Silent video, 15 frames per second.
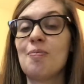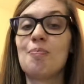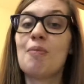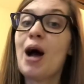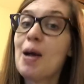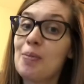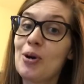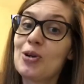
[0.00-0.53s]

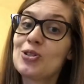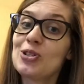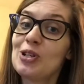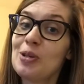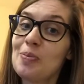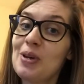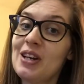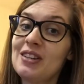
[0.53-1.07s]
My
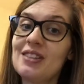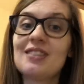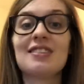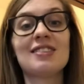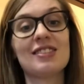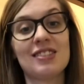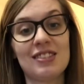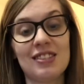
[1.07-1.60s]
personal opinion
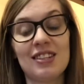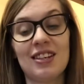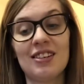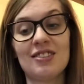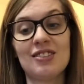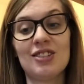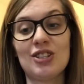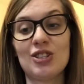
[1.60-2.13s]
is
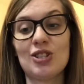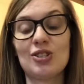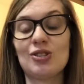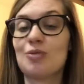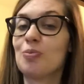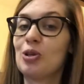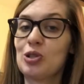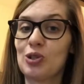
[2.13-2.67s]
dishes
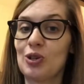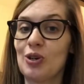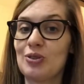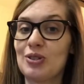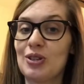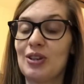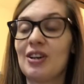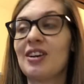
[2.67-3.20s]
are much
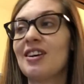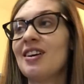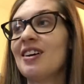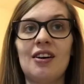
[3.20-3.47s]
grosser.